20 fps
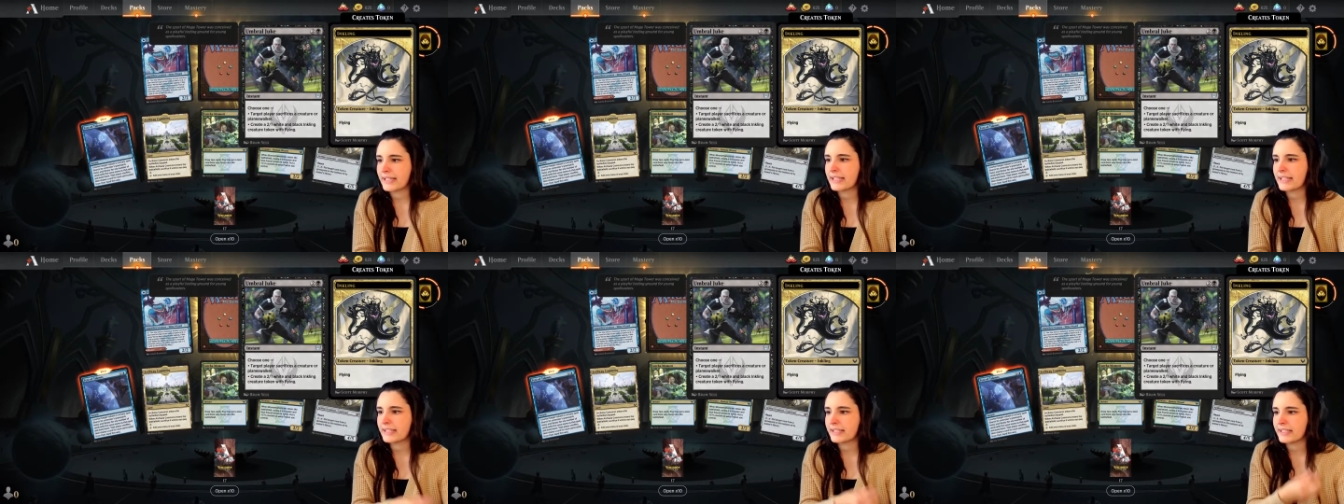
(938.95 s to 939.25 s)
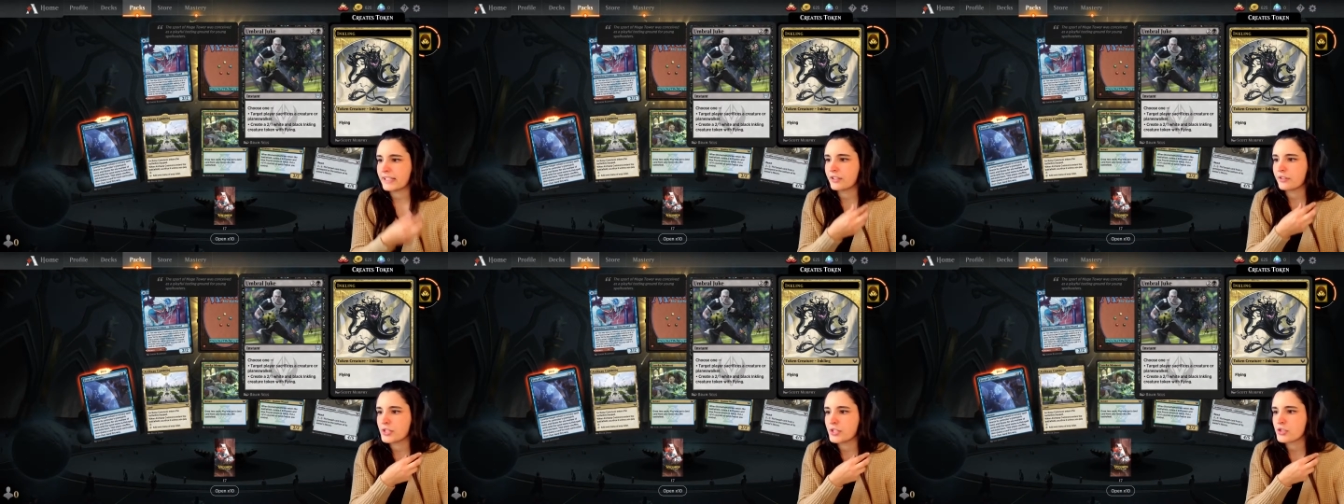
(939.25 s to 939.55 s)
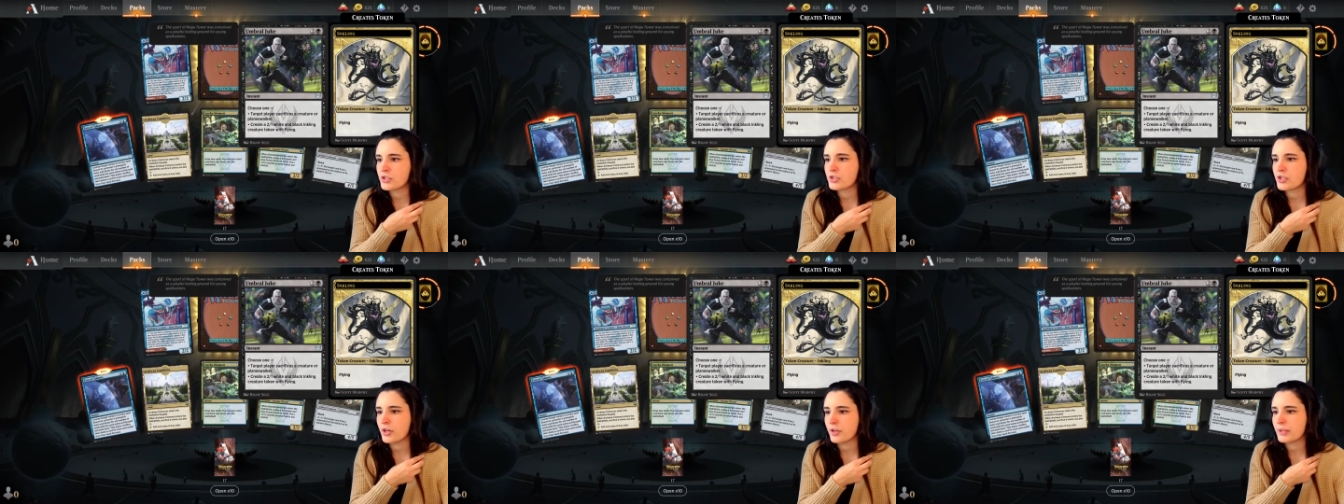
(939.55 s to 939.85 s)
inkling
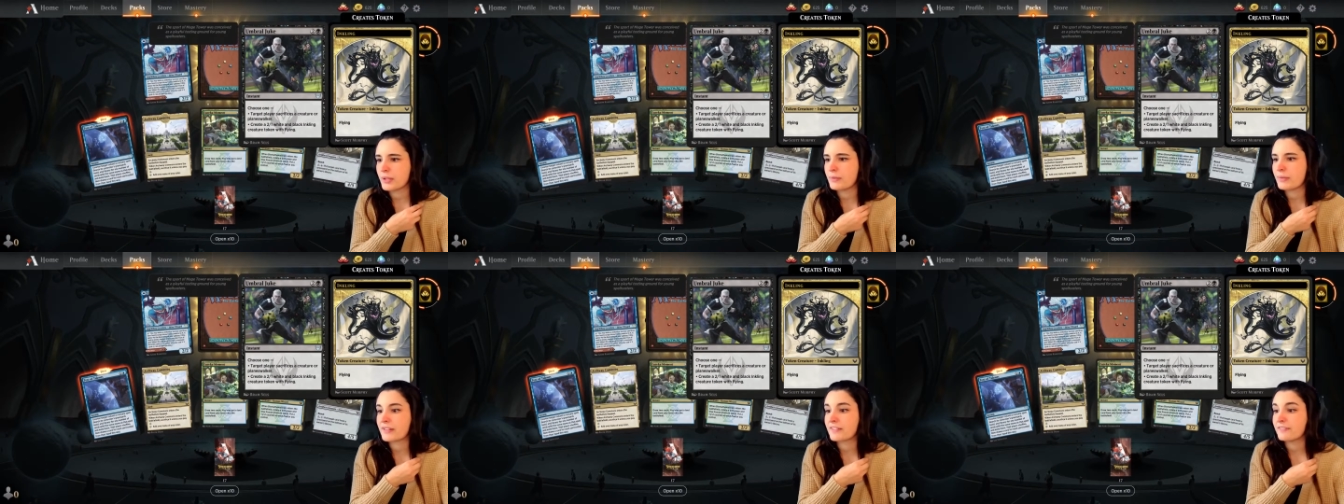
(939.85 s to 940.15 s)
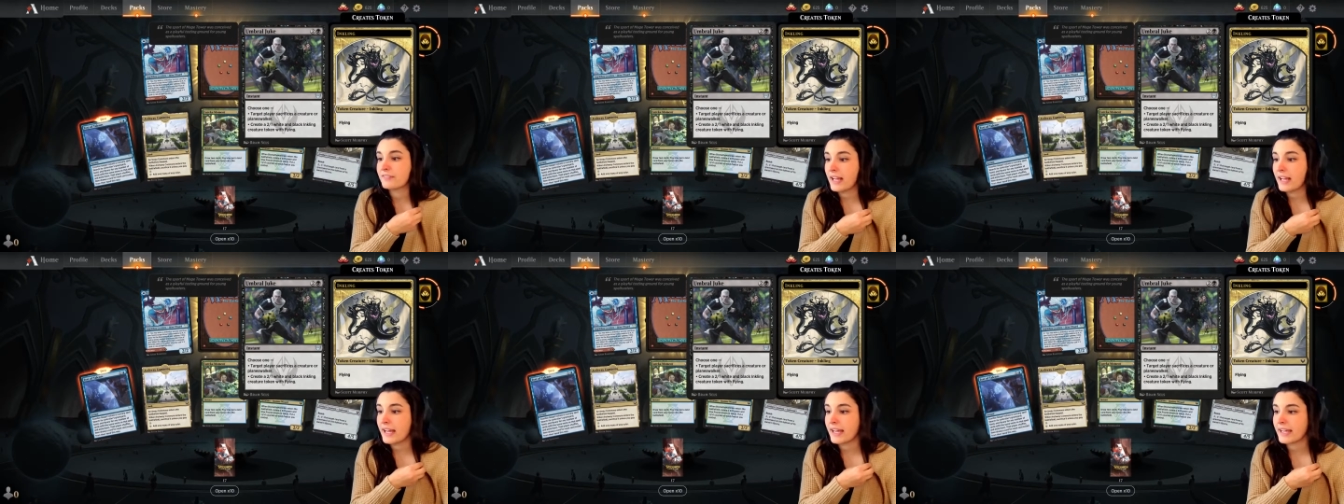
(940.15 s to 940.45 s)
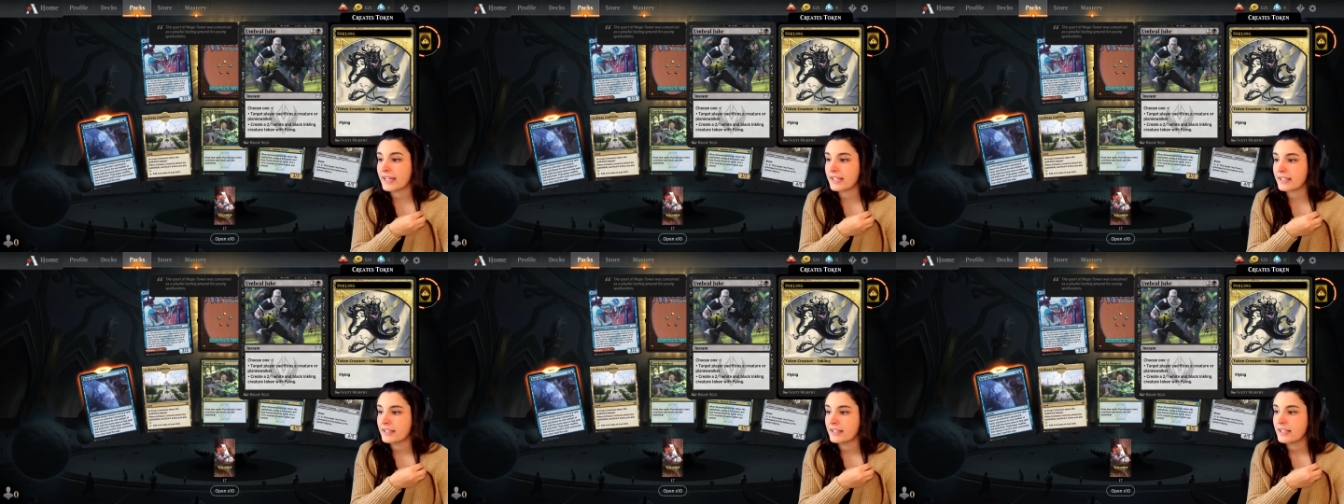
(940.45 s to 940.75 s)
creature token with
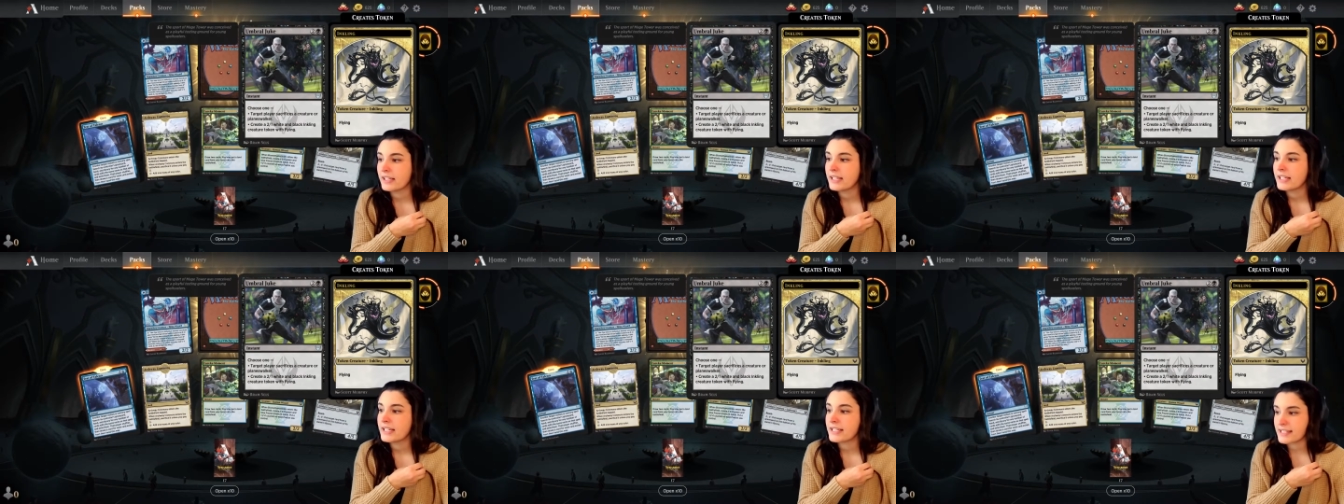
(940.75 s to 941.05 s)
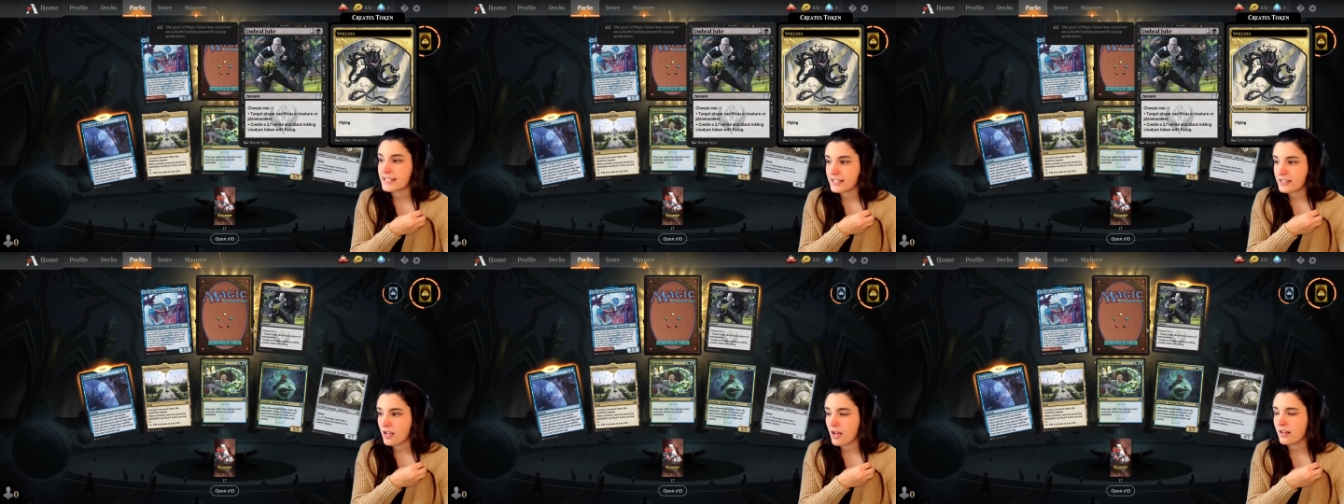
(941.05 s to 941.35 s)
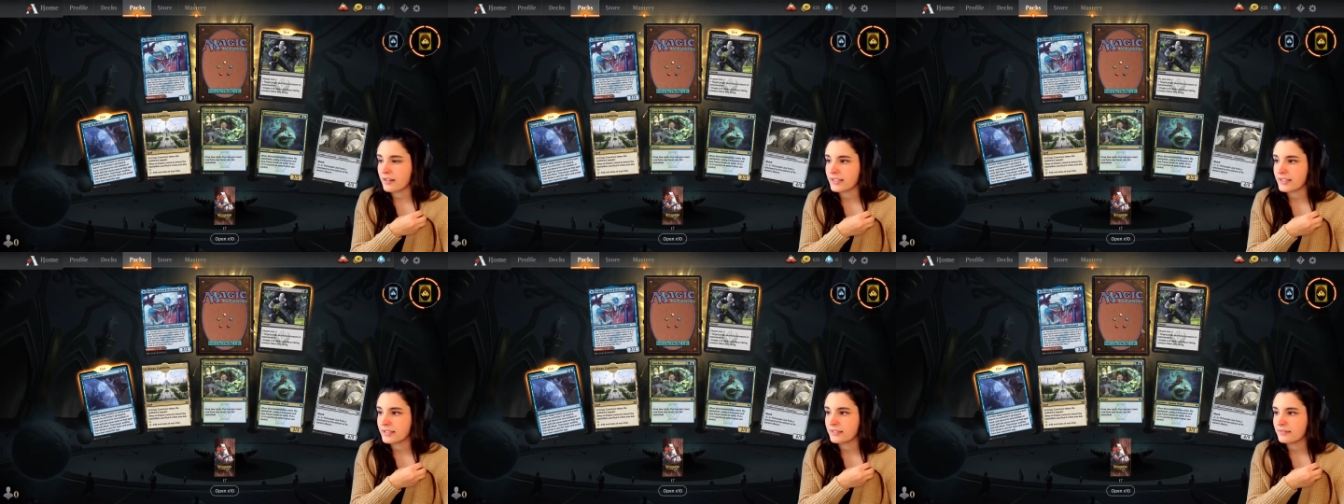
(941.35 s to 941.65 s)
flying. It's
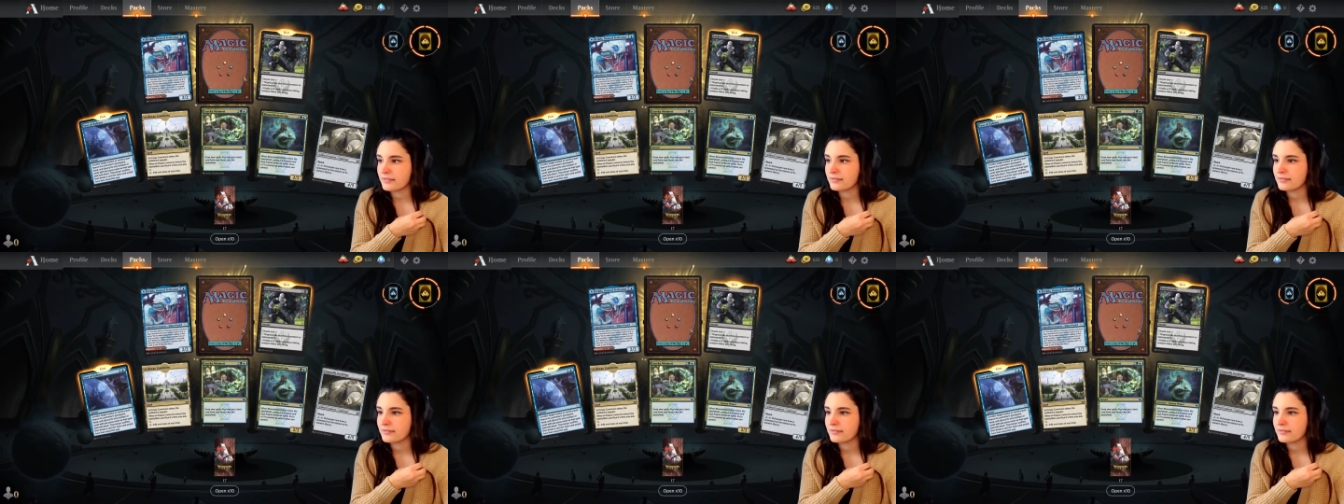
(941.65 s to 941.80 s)
solid.